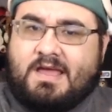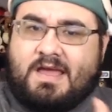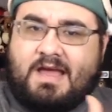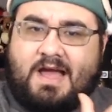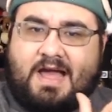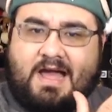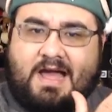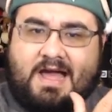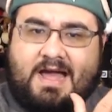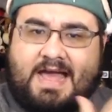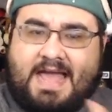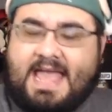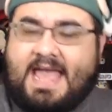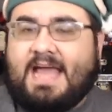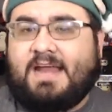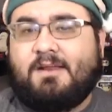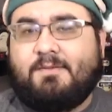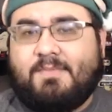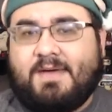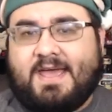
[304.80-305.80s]

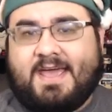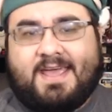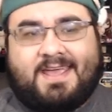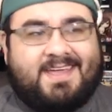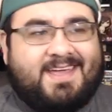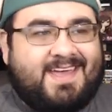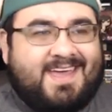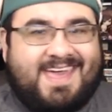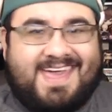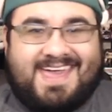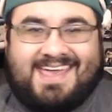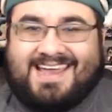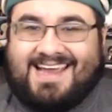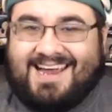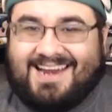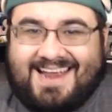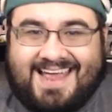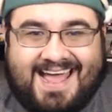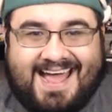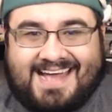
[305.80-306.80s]
anime.
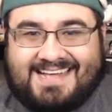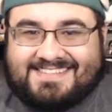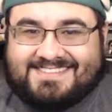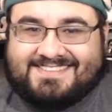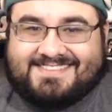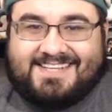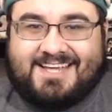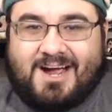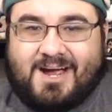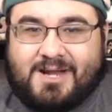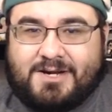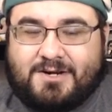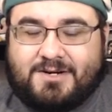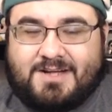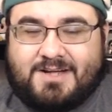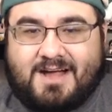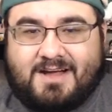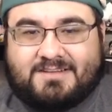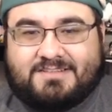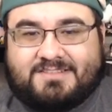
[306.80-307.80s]
Kind of has the
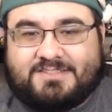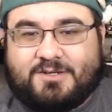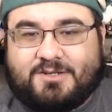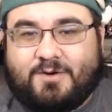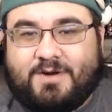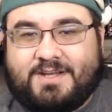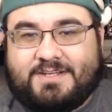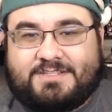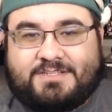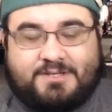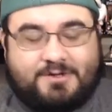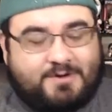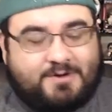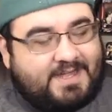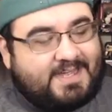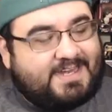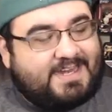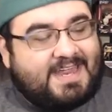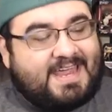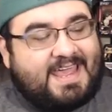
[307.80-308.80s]
underdog story to
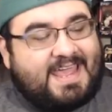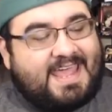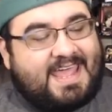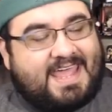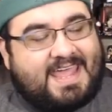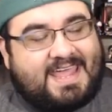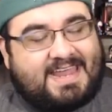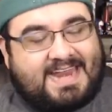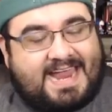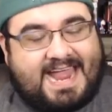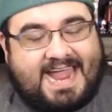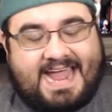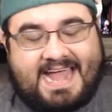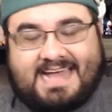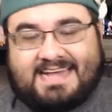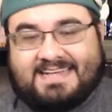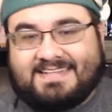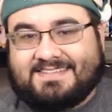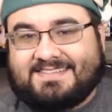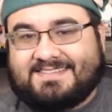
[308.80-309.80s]
it. It
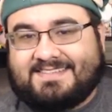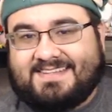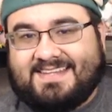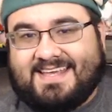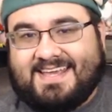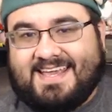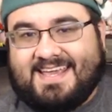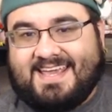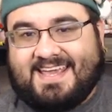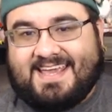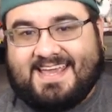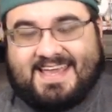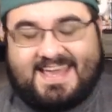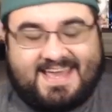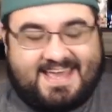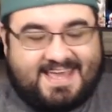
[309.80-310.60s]
has the